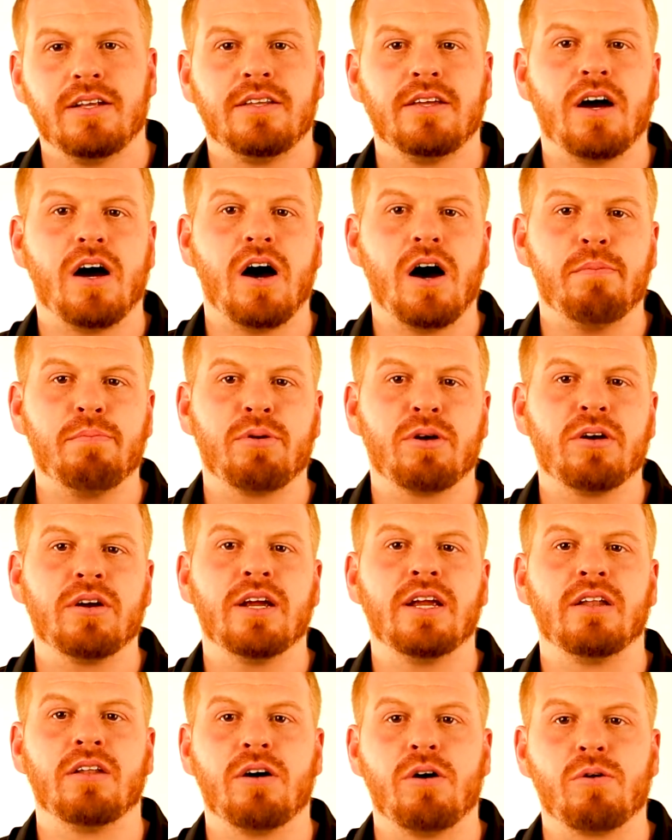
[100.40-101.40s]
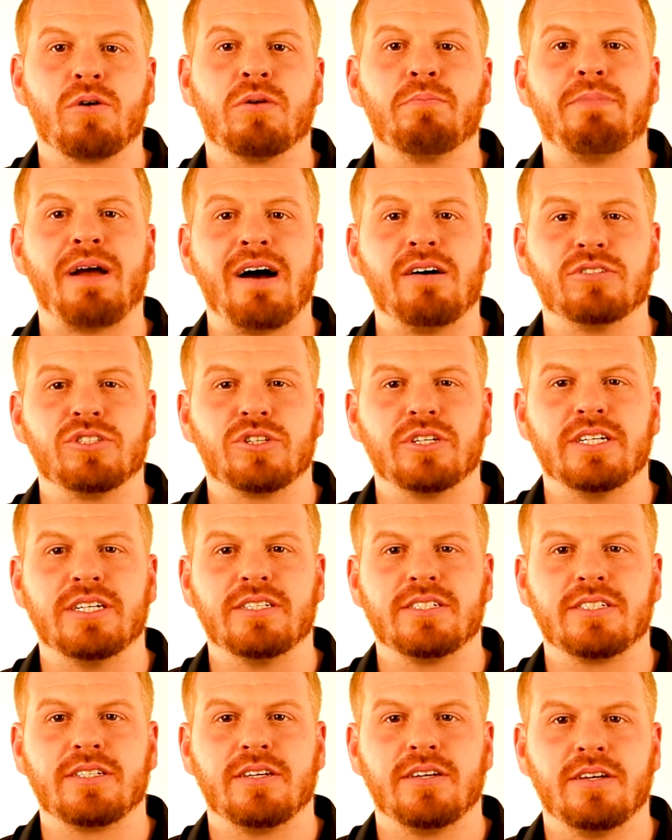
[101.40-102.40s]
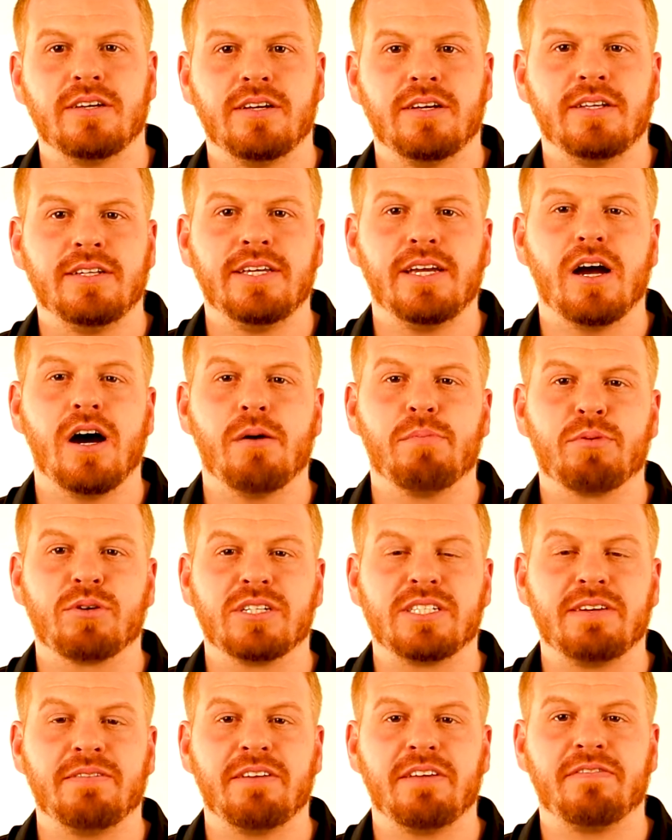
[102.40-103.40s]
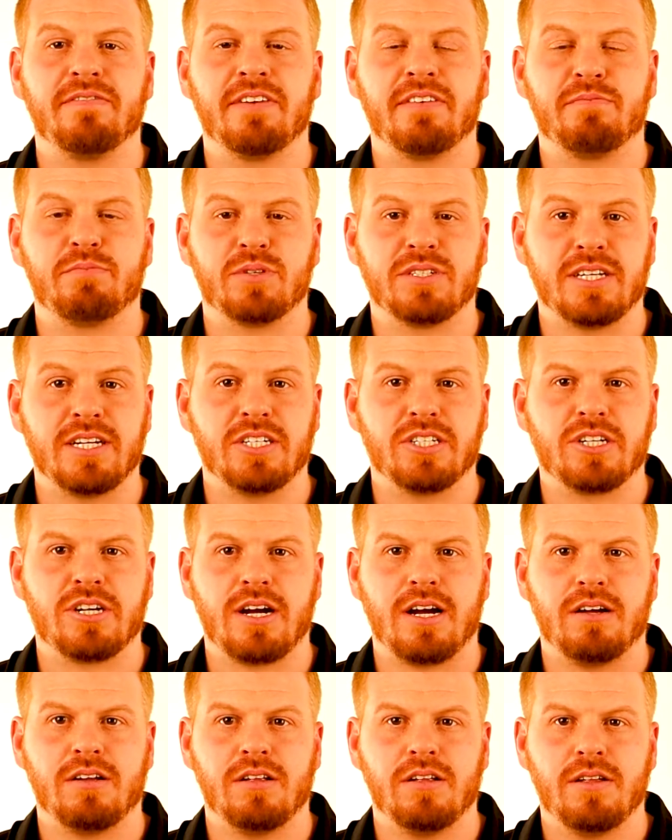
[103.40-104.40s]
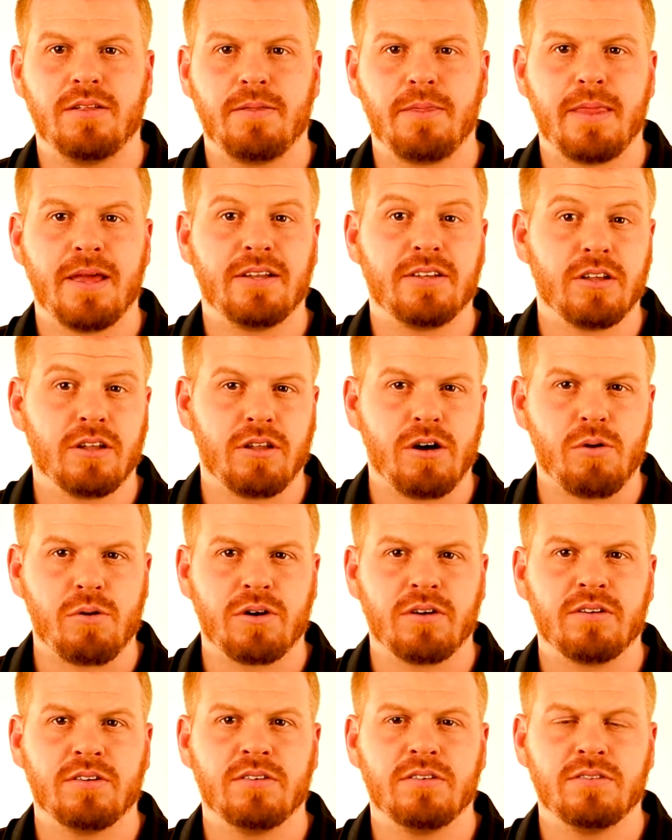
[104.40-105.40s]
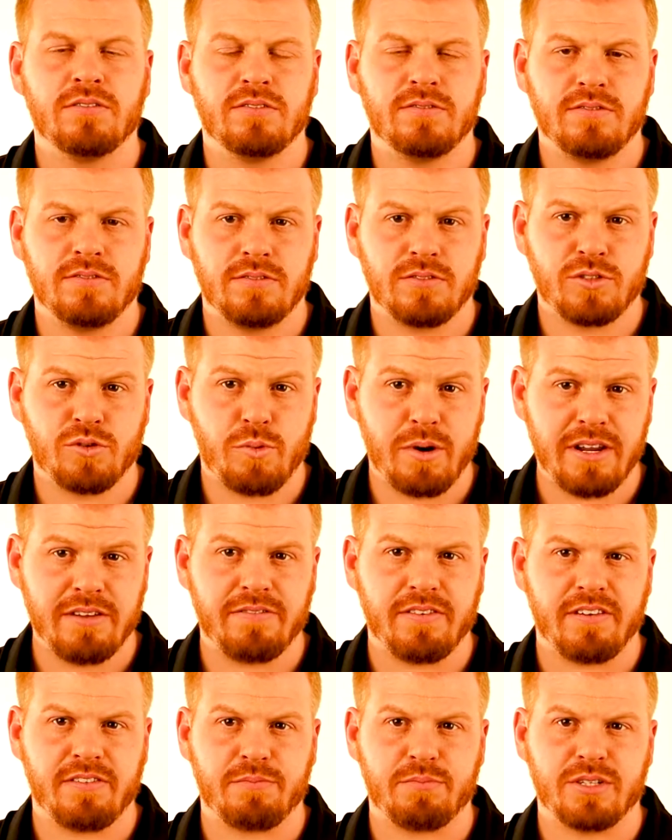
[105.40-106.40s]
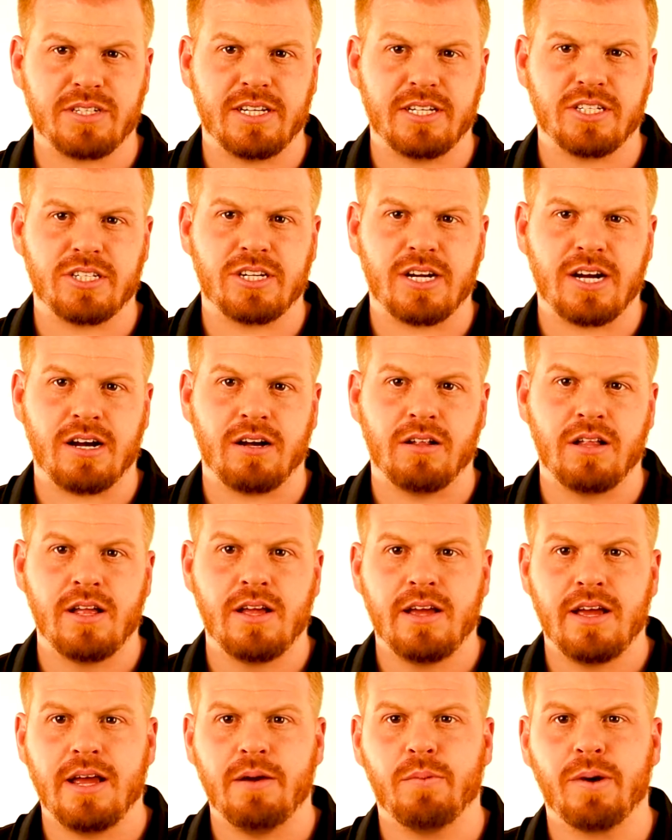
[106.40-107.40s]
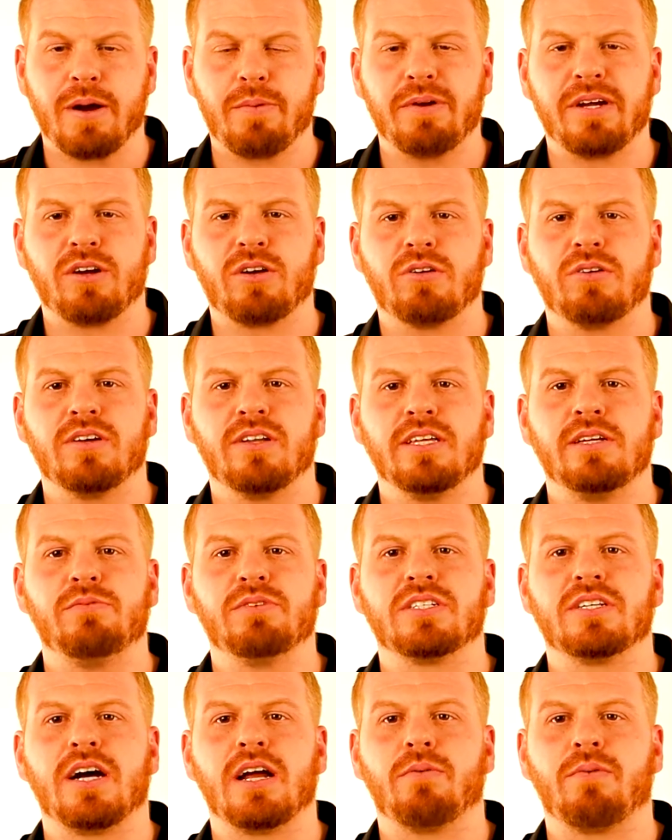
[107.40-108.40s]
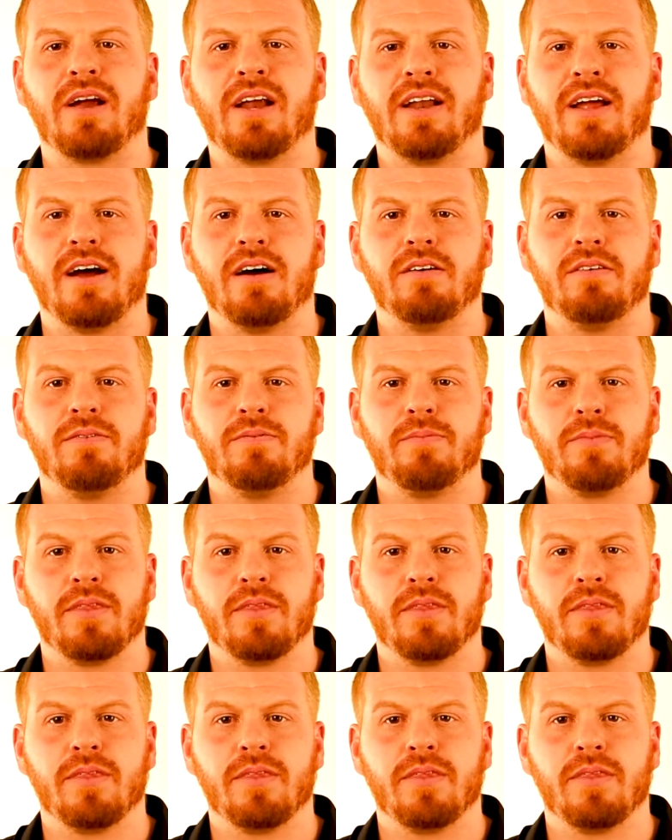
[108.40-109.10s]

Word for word: the upper and lower boundaries, the upper 75th percentile, the lower 25th percentile, and where we currently reside right now.